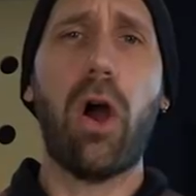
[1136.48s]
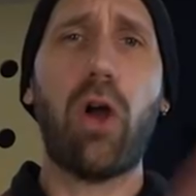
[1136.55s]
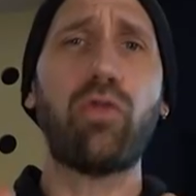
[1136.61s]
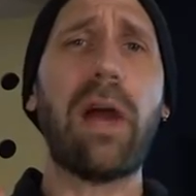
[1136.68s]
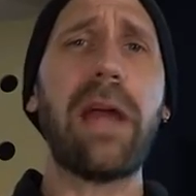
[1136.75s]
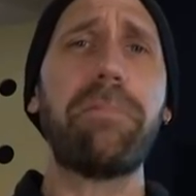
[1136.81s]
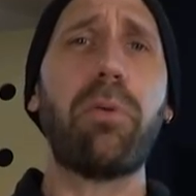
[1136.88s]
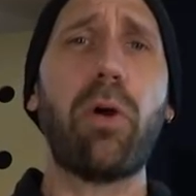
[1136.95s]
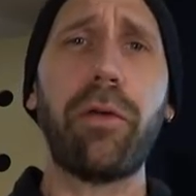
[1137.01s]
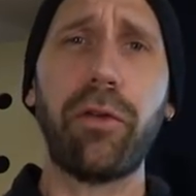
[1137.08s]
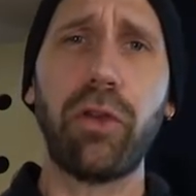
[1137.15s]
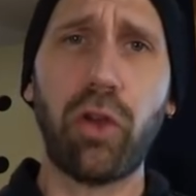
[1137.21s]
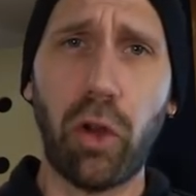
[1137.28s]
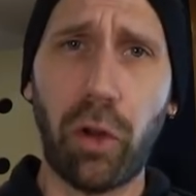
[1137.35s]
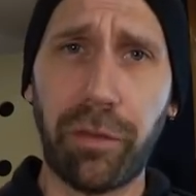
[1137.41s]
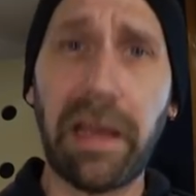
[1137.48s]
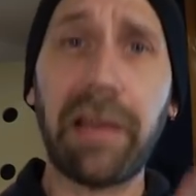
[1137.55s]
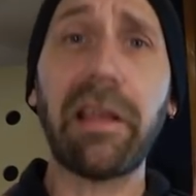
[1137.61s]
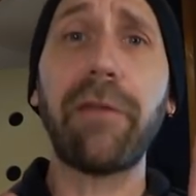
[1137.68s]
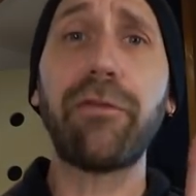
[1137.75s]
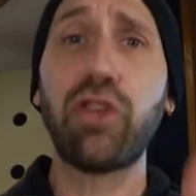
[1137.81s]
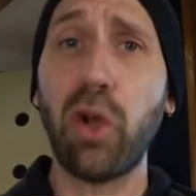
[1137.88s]
All right, boys and girls,
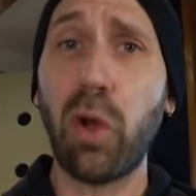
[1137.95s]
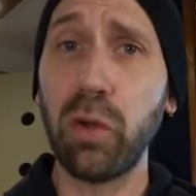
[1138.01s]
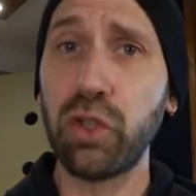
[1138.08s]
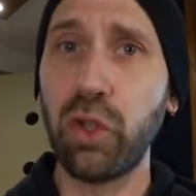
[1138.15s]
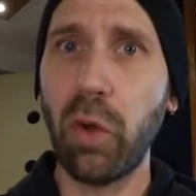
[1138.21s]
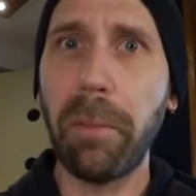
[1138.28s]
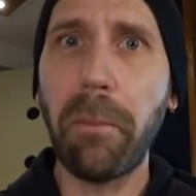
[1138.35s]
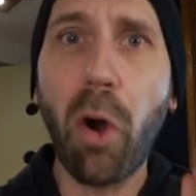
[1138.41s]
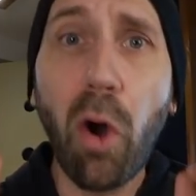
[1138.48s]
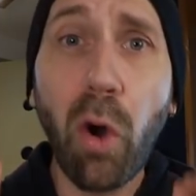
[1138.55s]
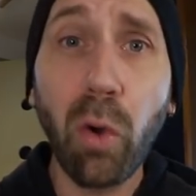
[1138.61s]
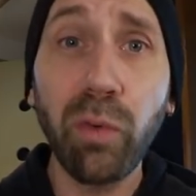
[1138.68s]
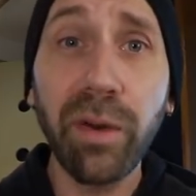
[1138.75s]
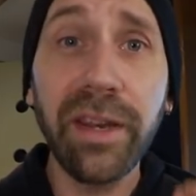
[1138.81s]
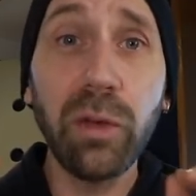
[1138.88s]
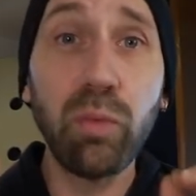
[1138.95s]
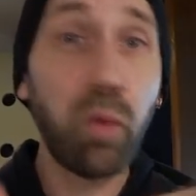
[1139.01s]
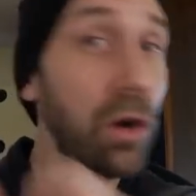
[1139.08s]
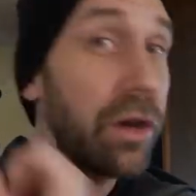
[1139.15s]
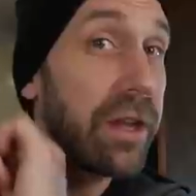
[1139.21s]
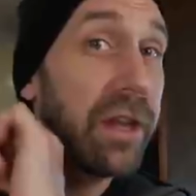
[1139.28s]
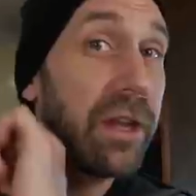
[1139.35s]
as I've told you, I'm already
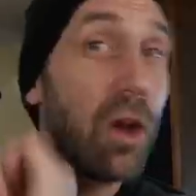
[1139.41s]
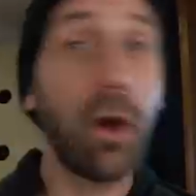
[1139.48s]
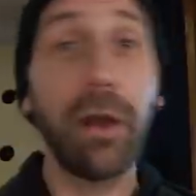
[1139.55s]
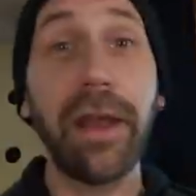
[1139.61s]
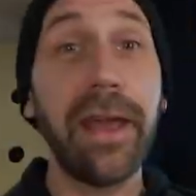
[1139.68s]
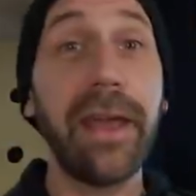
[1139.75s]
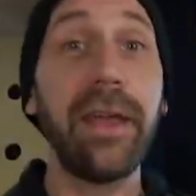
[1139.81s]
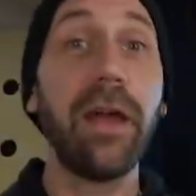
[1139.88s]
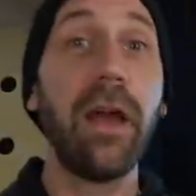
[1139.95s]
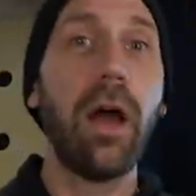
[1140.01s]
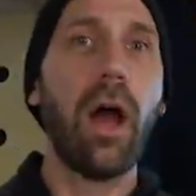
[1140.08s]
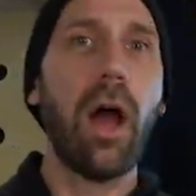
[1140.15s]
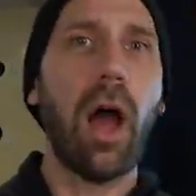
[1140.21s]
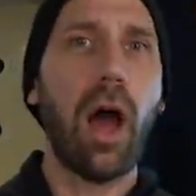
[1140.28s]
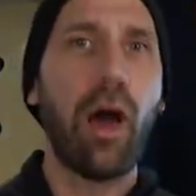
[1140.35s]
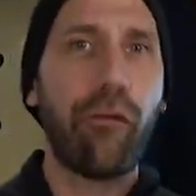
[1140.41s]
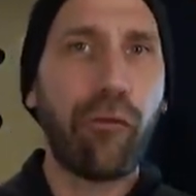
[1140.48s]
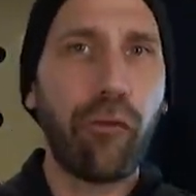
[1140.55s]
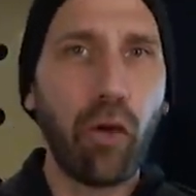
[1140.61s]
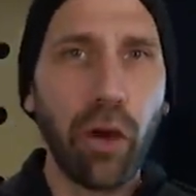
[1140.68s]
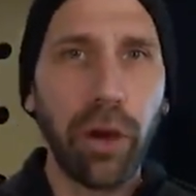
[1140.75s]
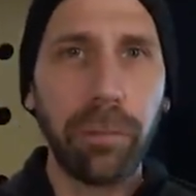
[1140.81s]
working on a
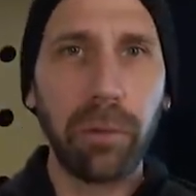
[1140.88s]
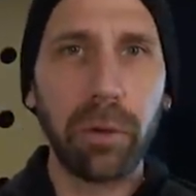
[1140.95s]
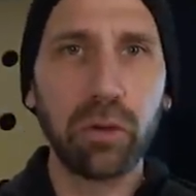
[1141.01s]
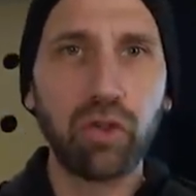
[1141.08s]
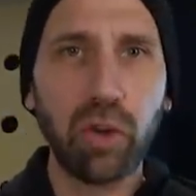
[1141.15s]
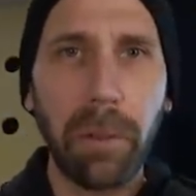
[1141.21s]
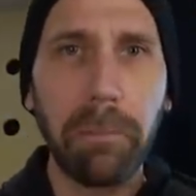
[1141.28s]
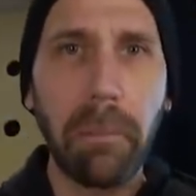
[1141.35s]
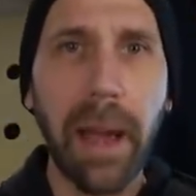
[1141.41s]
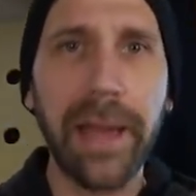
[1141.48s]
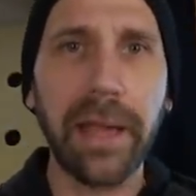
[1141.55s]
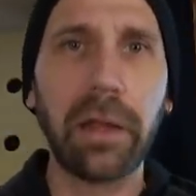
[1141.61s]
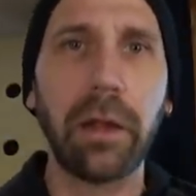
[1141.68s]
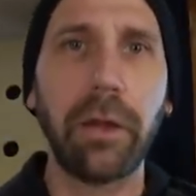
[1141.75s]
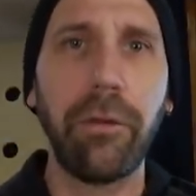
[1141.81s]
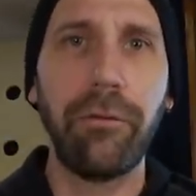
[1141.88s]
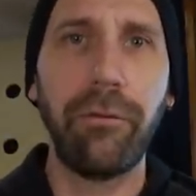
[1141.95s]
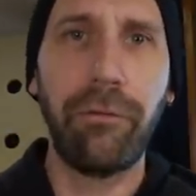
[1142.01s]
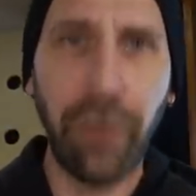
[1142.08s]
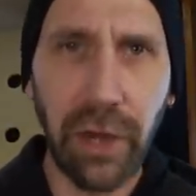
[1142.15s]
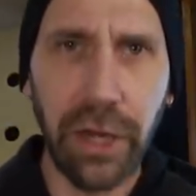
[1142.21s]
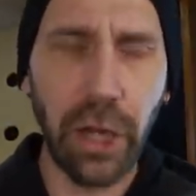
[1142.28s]
affordable drum mic
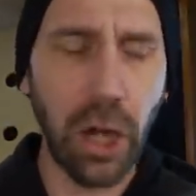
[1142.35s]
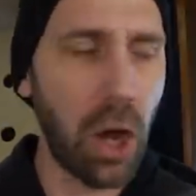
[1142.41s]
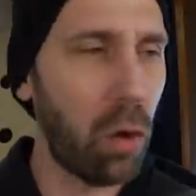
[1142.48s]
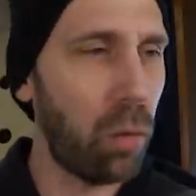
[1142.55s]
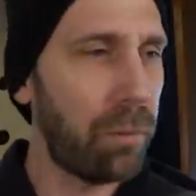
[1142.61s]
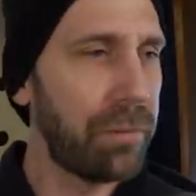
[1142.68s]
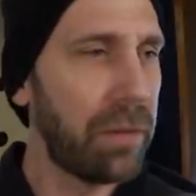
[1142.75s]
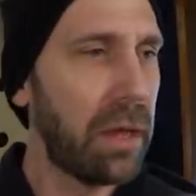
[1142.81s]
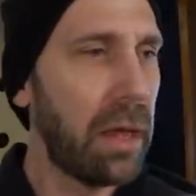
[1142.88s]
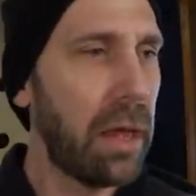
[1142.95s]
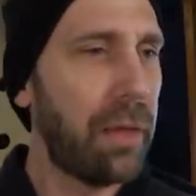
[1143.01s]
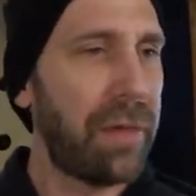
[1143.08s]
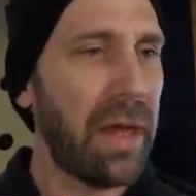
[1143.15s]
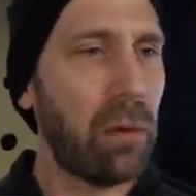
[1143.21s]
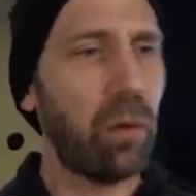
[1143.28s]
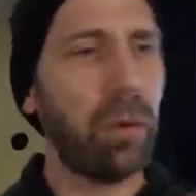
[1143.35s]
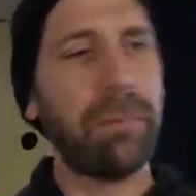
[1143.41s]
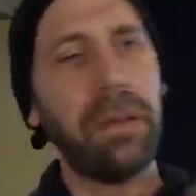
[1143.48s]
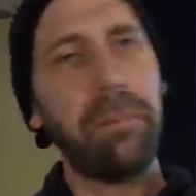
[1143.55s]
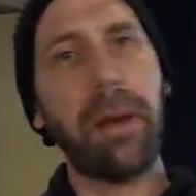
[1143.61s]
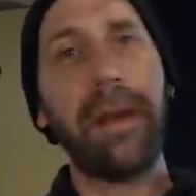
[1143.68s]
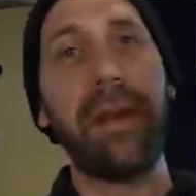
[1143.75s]
video. That will
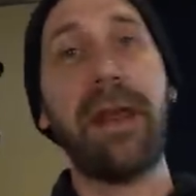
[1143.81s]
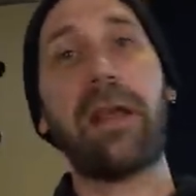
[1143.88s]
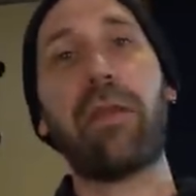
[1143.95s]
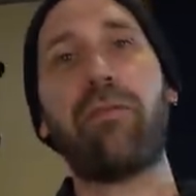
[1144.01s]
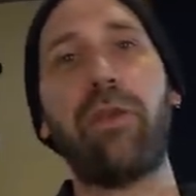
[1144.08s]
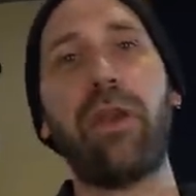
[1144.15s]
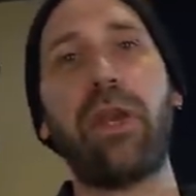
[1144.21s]
be my next